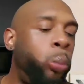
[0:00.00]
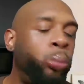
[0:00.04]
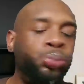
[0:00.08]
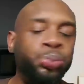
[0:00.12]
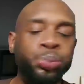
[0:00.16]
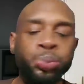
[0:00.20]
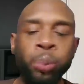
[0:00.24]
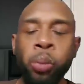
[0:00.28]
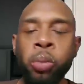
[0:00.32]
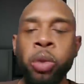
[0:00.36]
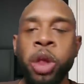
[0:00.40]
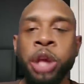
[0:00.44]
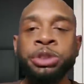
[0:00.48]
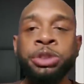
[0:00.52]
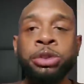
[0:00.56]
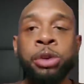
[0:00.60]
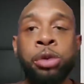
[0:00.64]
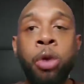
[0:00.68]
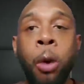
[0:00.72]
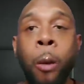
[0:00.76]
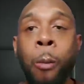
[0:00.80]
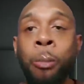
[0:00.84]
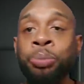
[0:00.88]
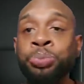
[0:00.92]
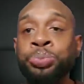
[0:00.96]
Mmm.
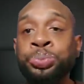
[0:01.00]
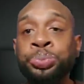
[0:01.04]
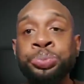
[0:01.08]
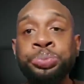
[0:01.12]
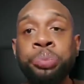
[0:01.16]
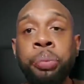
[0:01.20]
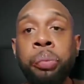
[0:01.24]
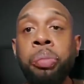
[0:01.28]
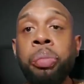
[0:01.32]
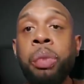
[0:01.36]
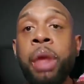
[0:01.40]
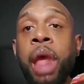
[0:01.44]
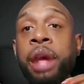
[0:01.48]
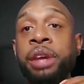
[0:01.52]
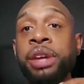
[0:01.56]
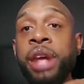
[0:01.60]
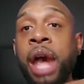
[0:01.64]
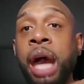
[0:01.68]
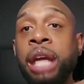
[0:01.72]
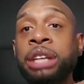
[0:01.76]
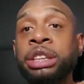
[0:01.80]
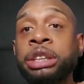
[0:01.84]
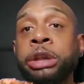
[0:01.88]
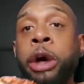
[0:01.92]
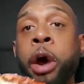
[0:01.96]

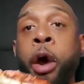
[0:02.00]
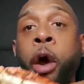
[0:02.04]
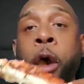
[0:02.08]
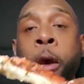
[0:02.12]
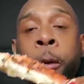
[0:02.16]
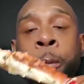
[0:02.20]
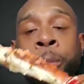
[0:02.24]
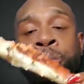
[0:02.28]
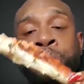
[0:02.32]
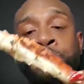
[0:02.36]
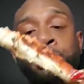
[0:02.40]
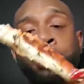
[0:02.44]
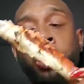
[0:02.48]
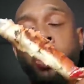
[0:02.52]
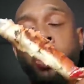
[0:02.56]
Y'all, it's good.